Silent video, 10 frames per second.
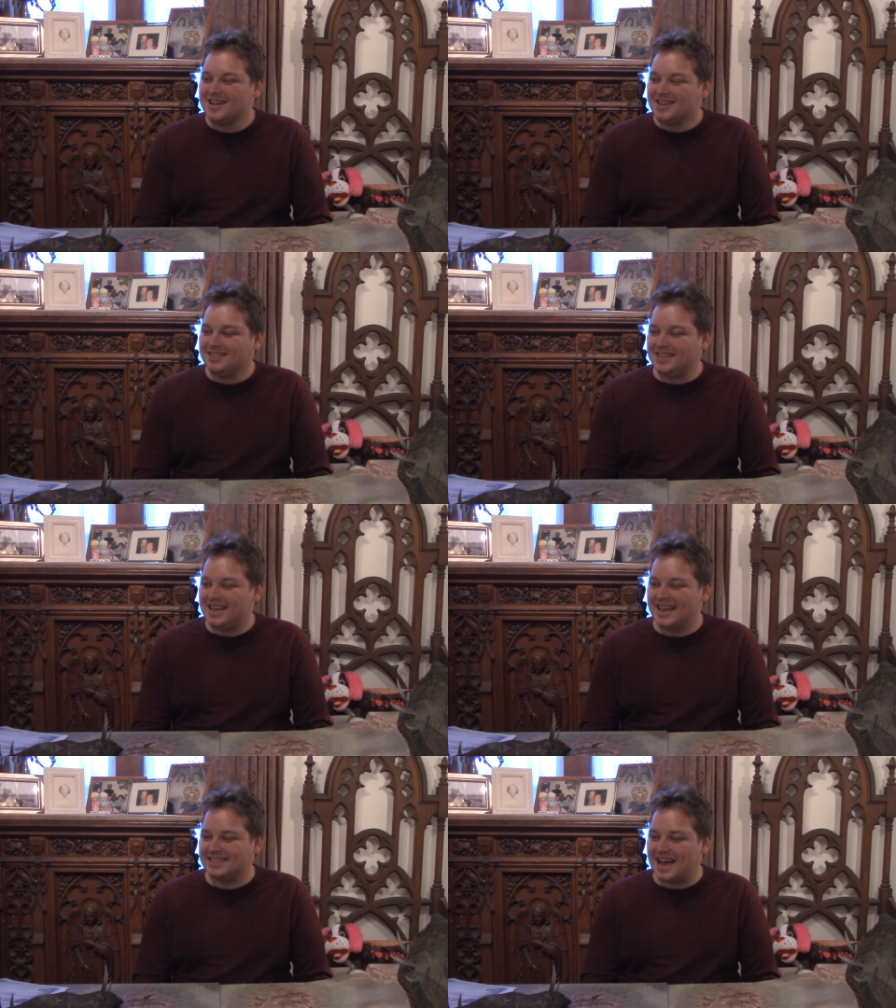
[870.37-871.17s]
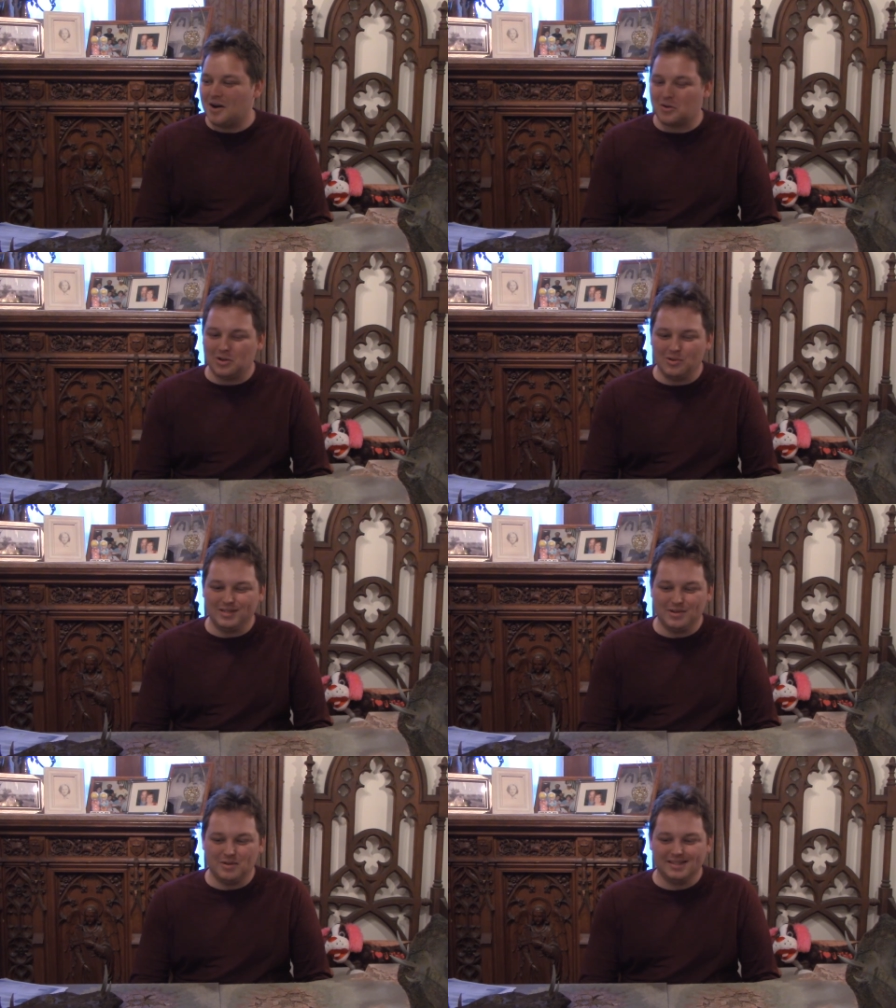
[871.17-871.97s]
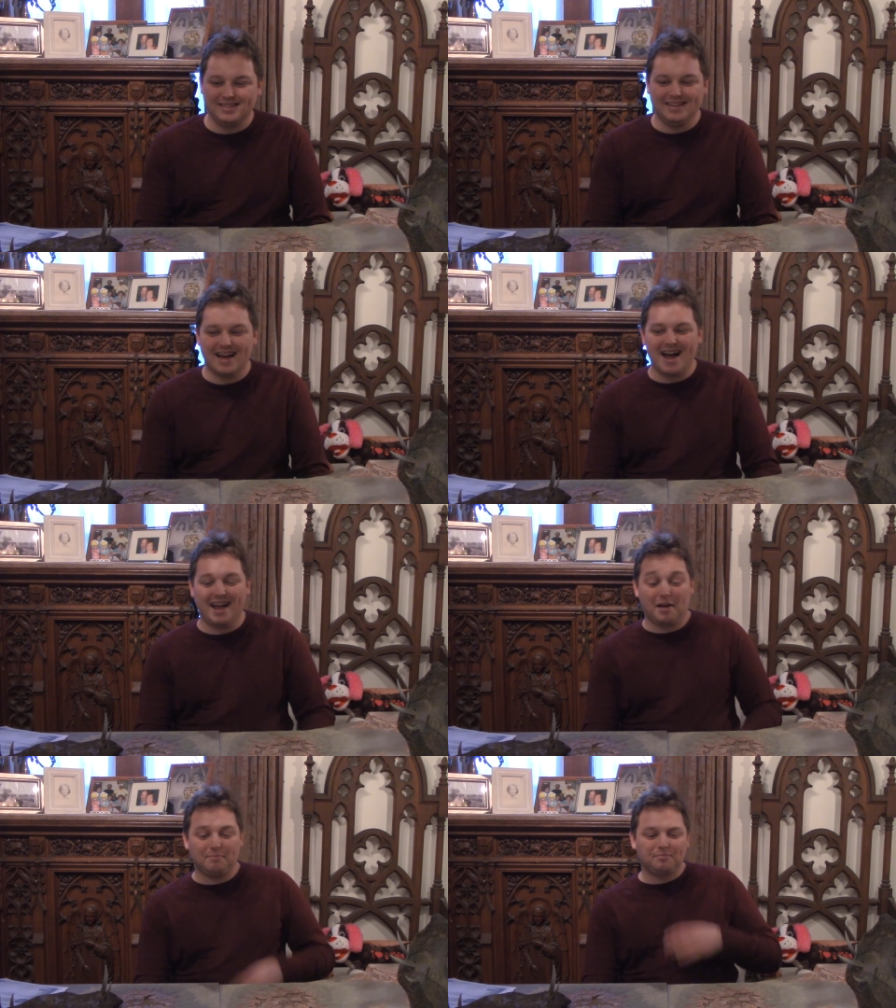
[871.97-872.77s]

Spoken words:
seeing as how close he was to dying.